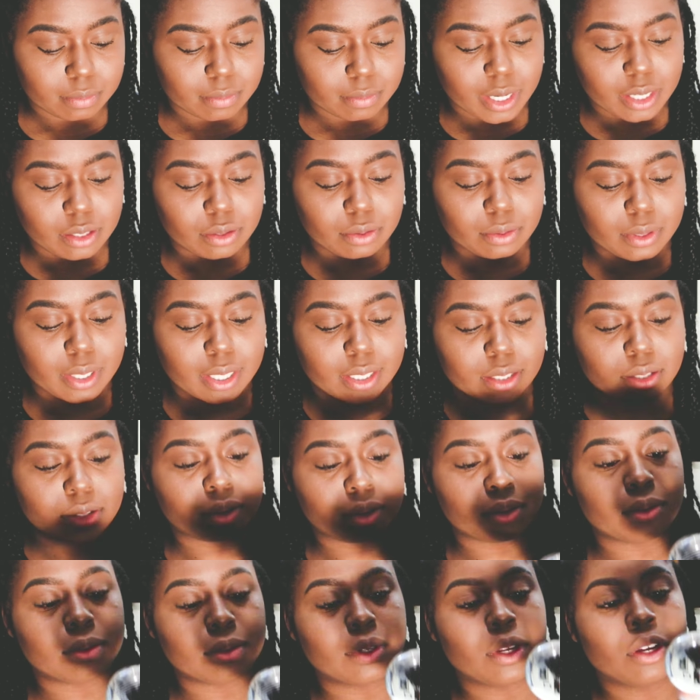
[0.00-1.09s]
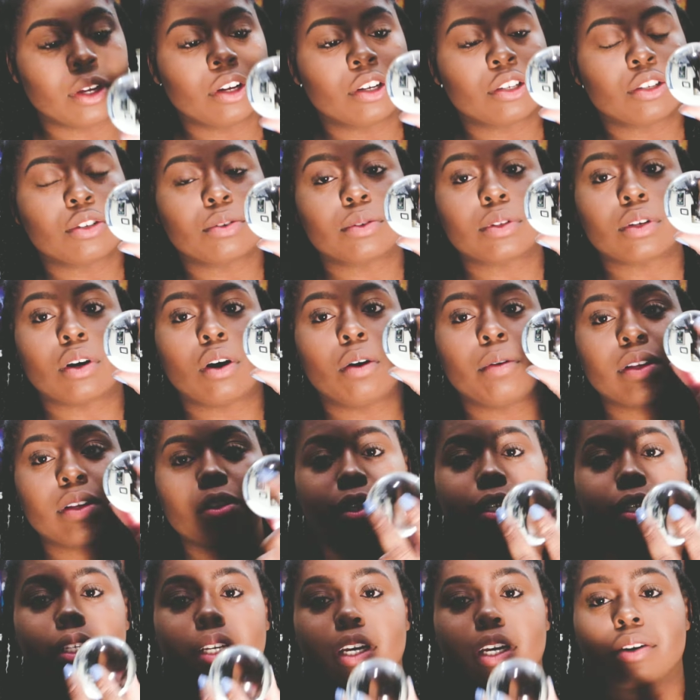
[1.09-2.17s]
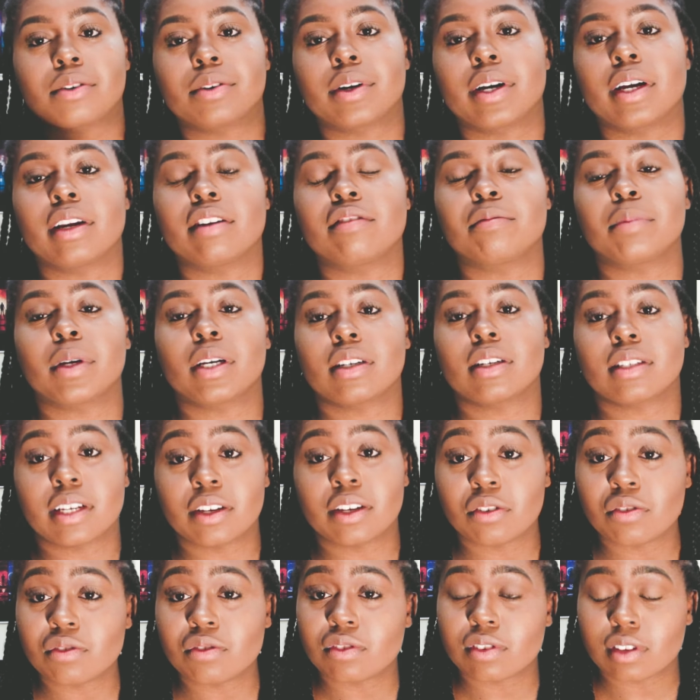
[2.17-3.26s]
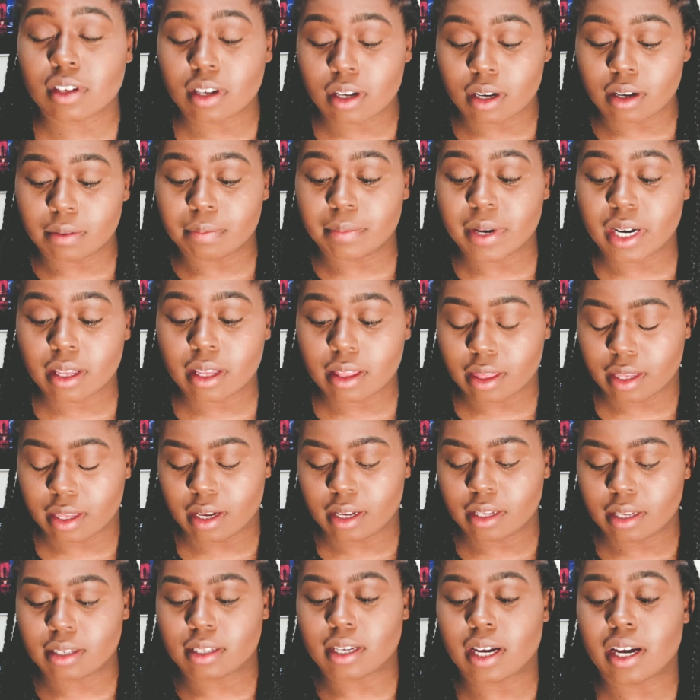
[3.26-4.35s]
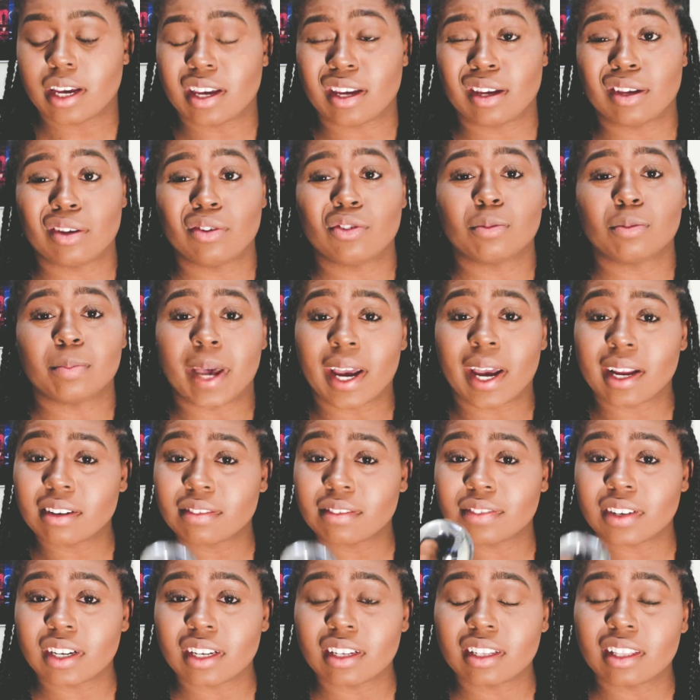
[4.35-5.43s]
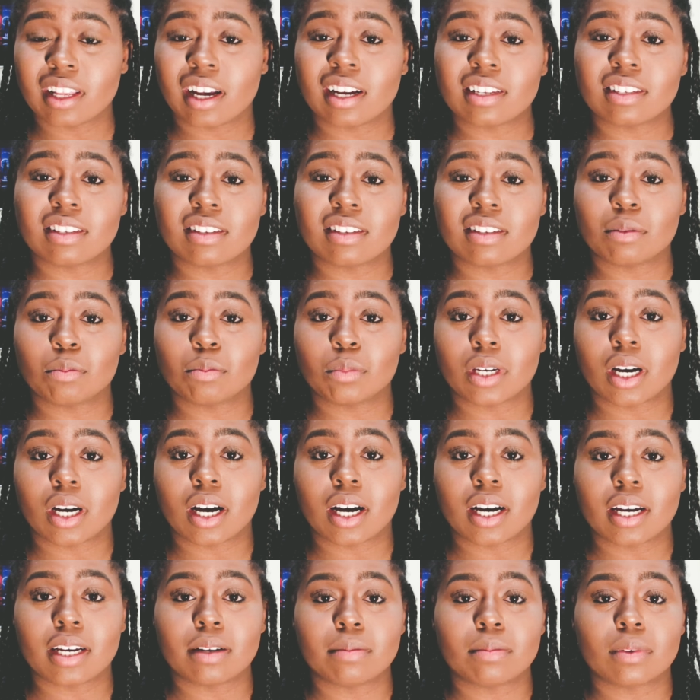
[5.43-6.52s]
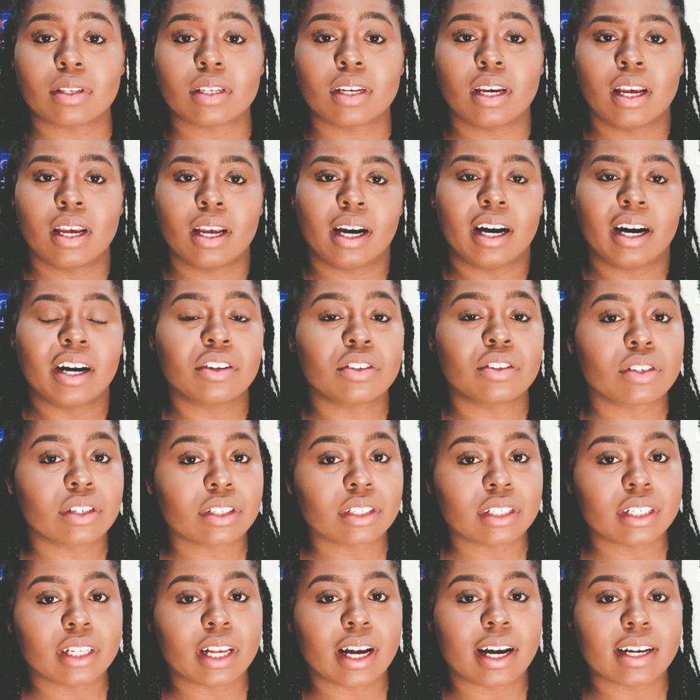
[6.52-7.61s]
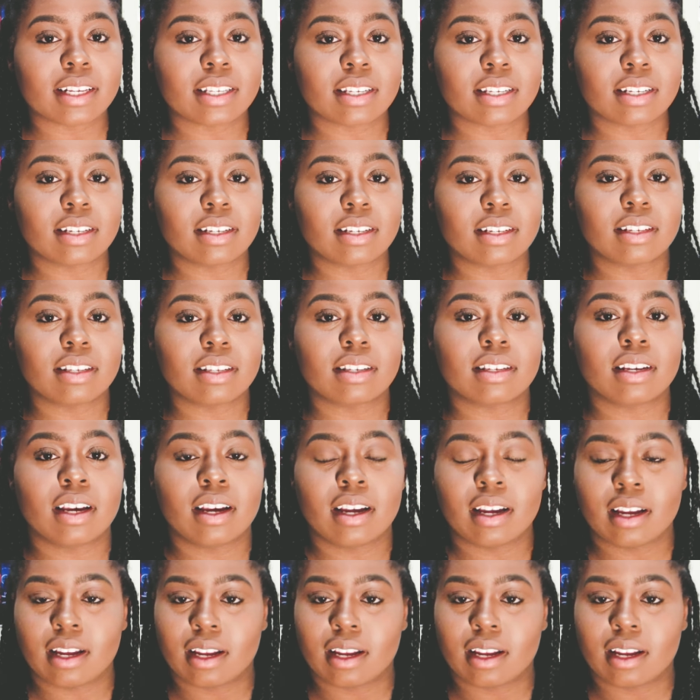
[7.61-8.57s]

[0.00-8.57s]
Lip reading: might do that soon. So it's always great to get creative because I use many things. I use magnifying glasses sometimes. I use sunglasses.